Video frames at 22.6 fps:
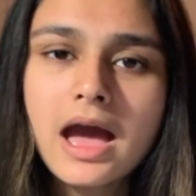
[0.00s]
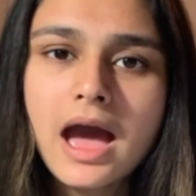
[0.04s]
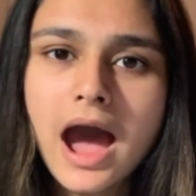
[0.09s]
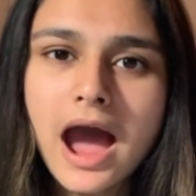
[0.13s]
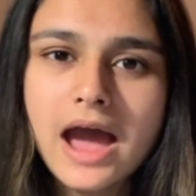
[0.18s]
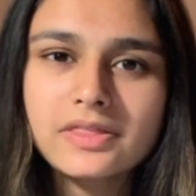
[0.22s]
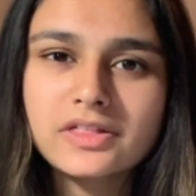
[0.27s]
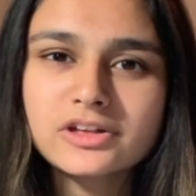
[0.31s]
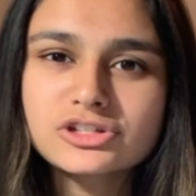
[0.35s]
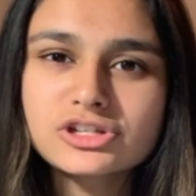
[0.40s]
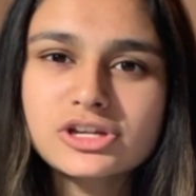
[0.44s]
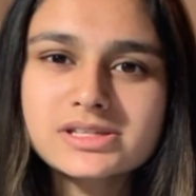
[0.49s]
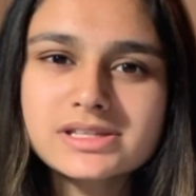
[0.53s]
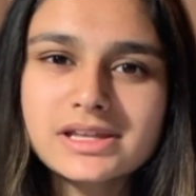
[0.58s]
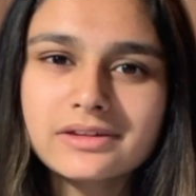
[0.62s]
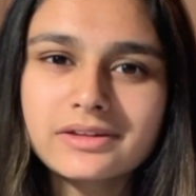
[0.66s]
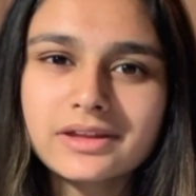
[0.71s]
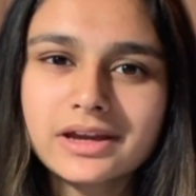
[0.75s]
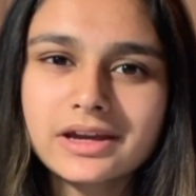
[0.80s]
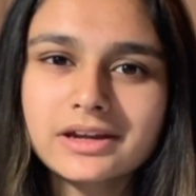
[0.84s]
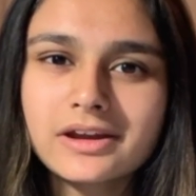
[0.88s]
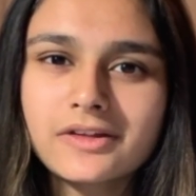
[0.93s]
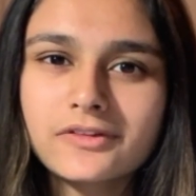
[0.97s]
I think she said
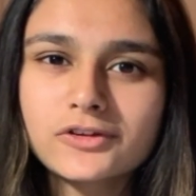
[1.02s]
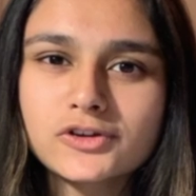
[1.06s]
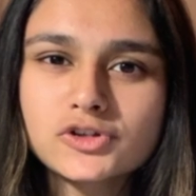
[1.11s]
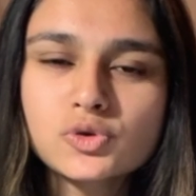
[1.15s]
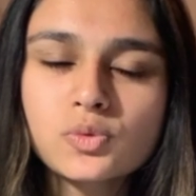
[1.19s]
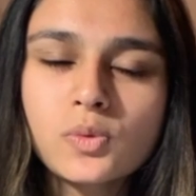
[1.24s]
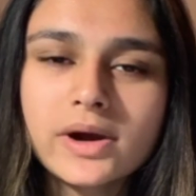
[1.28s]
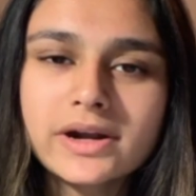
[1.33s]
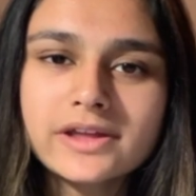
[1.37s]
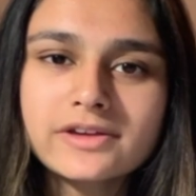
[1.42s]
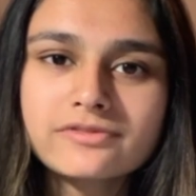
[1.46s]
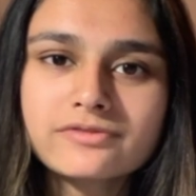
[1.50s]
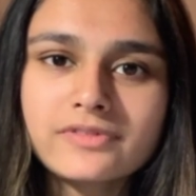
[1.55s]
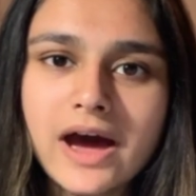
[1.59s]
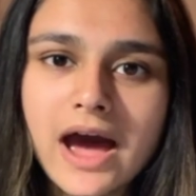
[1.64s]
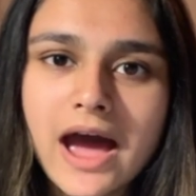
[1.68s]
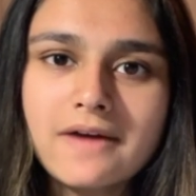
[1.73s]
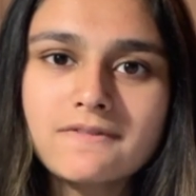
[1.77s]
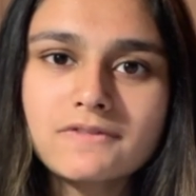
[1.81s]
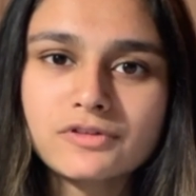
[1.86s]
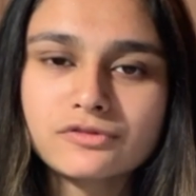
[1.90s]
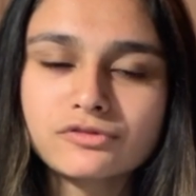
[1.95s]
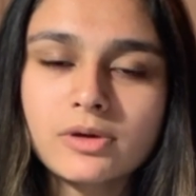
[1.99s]
like another
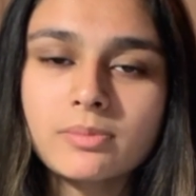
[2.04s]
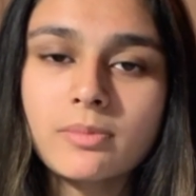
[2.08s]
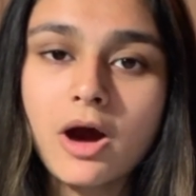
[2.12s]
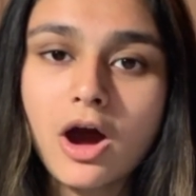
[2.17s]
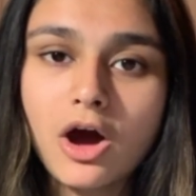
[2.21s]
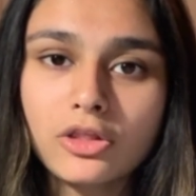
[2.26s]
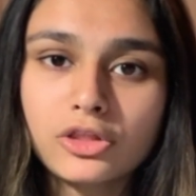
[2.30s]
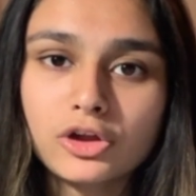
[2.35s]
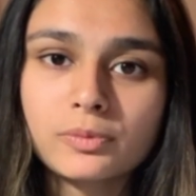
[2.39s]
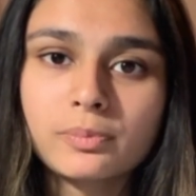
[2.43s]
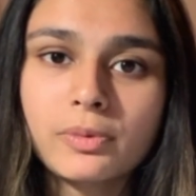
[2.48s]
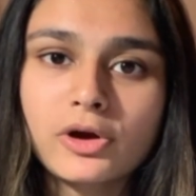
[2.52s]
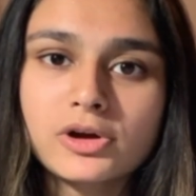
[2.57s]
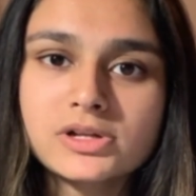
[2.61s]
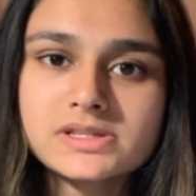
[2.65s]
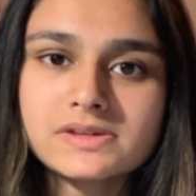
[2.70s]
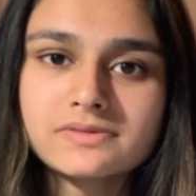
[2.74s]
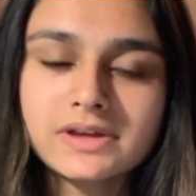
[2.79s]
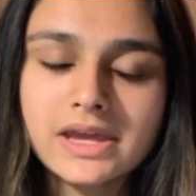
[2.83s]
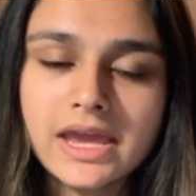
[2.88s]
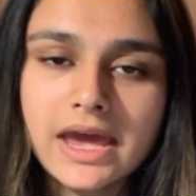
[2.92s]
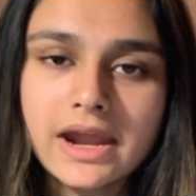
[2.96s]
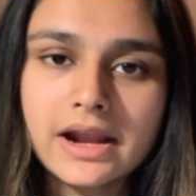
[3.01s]
25 are from other parts
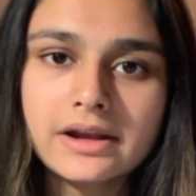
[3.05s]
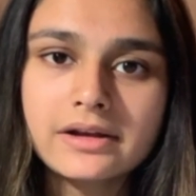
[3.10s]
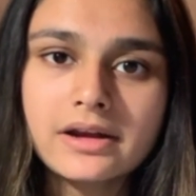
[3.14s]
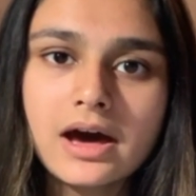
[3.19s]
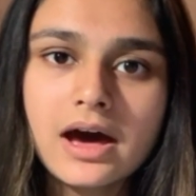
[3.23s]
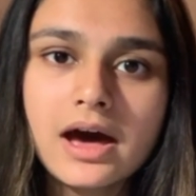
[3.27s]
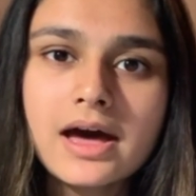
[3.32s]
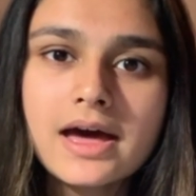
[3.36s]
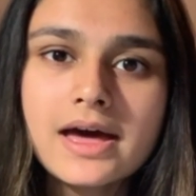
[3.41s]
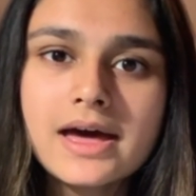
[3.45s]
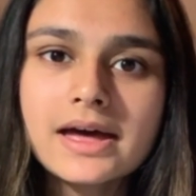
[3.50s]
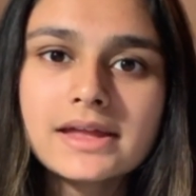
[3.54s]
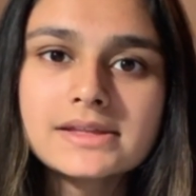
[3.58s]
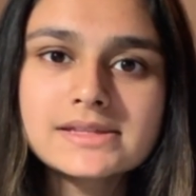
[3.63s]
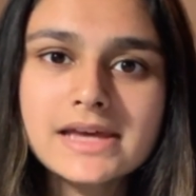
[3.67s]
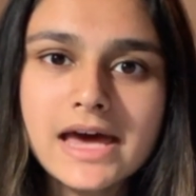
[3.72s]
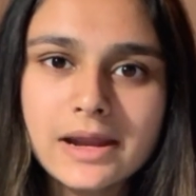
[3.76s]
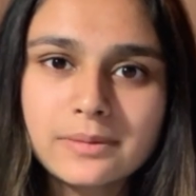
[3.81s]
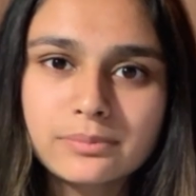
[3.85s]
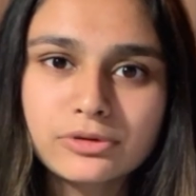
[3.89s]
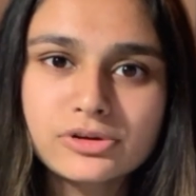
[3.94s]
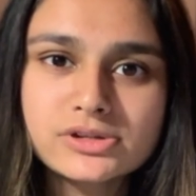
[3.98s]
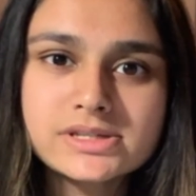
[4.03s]
of Canada,
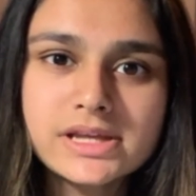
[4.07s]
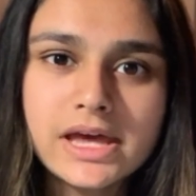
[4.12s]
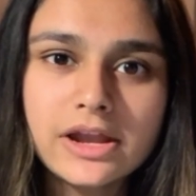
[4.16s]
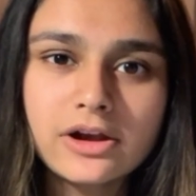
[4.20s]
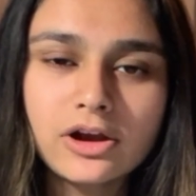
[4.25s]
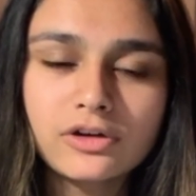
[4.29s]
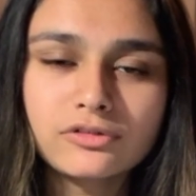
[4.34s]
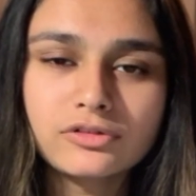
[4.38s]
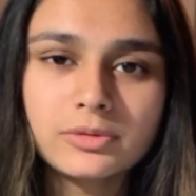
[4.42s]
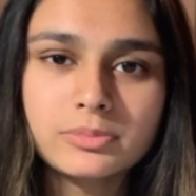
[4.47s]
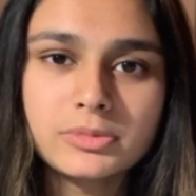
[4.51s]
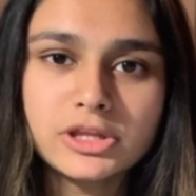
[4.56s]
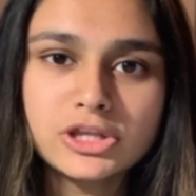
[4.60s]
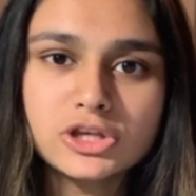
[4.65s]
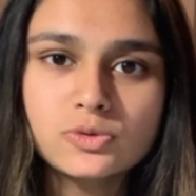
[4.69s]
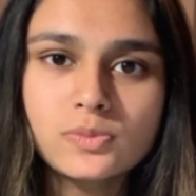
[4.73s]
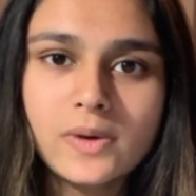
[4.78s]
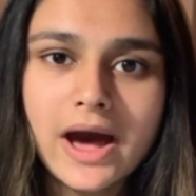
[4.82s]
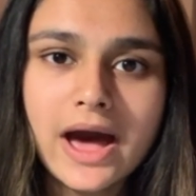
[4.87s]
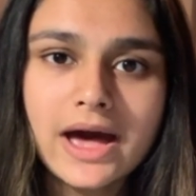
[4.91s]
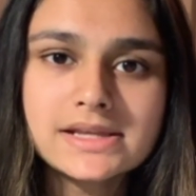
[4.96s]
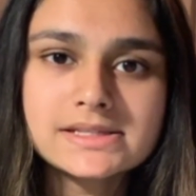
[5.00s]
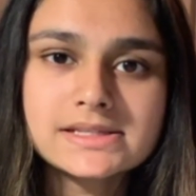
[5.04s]
10% are from the
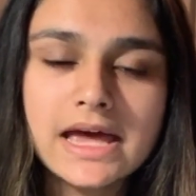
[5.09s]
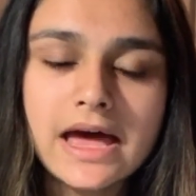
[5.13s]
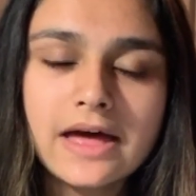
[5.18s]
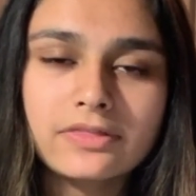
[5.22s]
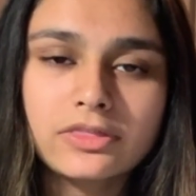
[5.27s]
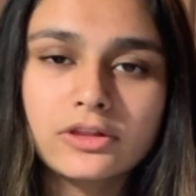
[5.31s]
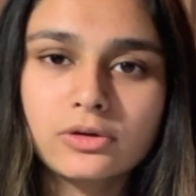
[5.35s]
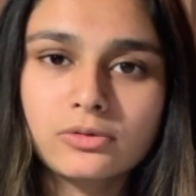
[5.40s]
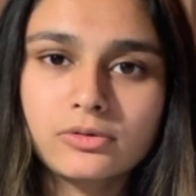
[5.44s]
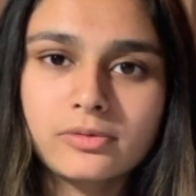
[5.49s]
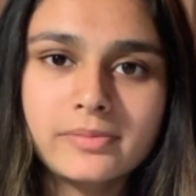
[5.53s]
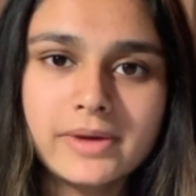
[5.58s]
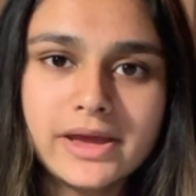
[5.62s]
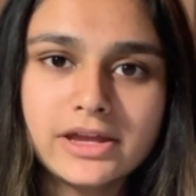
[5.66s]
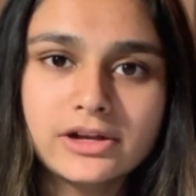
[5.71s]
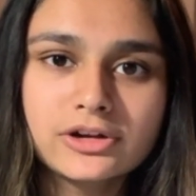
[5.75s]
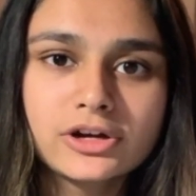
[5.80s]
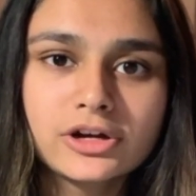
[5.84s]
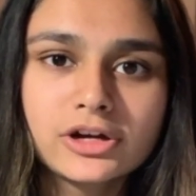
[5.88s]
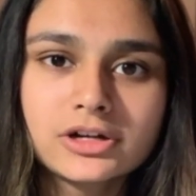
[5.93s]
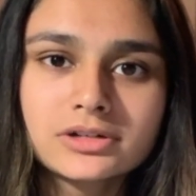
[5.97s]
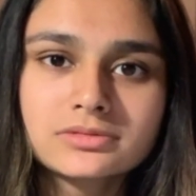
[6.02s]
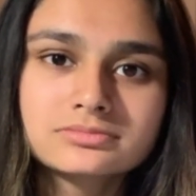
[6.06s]
US, and the
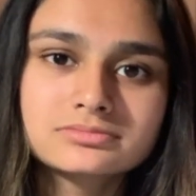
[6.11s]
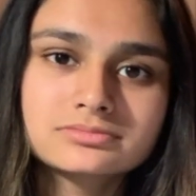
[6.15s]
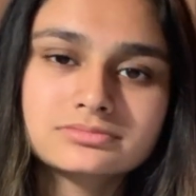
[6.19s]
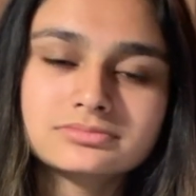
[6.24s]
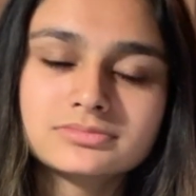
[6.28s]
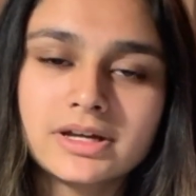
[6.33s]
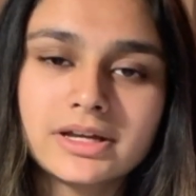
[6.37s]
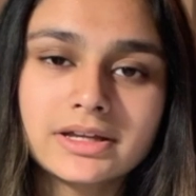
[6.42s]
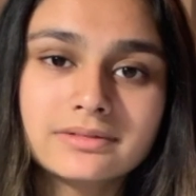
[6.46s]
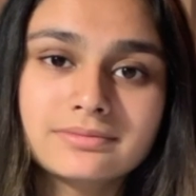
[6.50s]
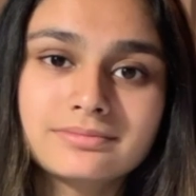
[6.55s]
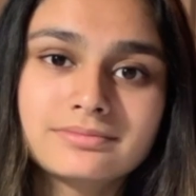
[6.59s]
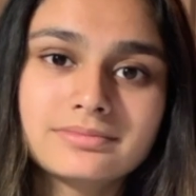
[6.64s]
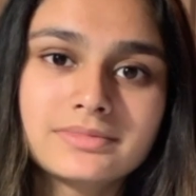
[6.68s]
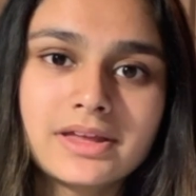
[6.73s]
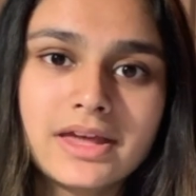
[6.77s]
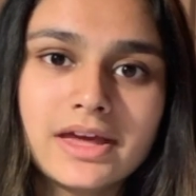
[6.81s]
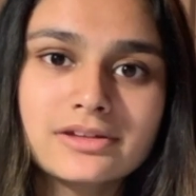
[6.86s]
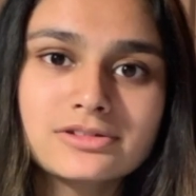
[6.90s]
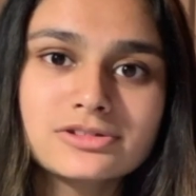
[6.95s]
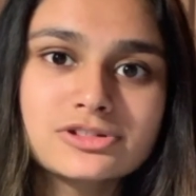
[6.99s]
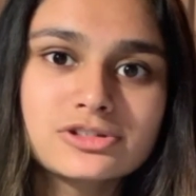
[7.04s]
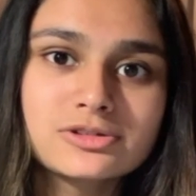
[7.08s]
remainder, I
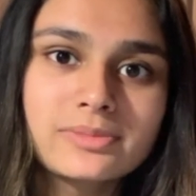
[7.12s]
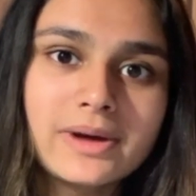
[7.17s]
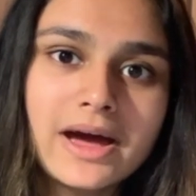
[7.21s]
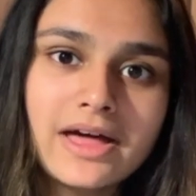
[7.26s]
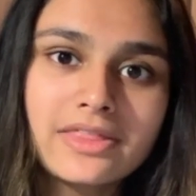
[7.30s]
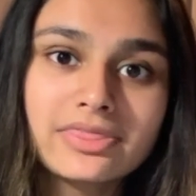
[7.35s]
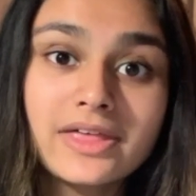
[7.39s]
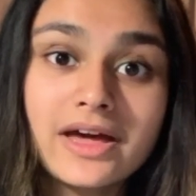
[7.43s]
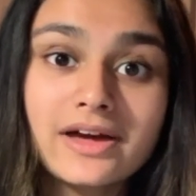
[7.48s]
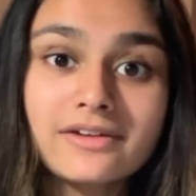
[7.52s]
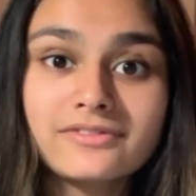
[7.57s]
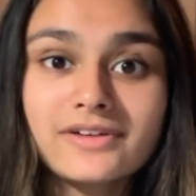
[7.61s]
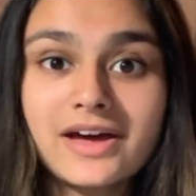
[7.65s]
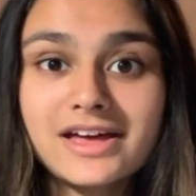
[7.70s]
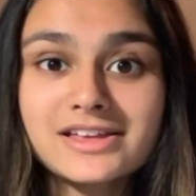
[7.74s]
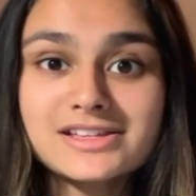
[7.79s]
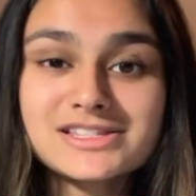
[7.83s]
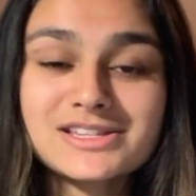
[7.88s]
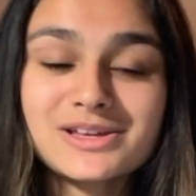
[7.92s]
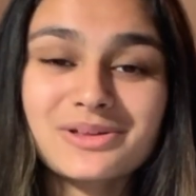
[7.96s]
can't do math that fast.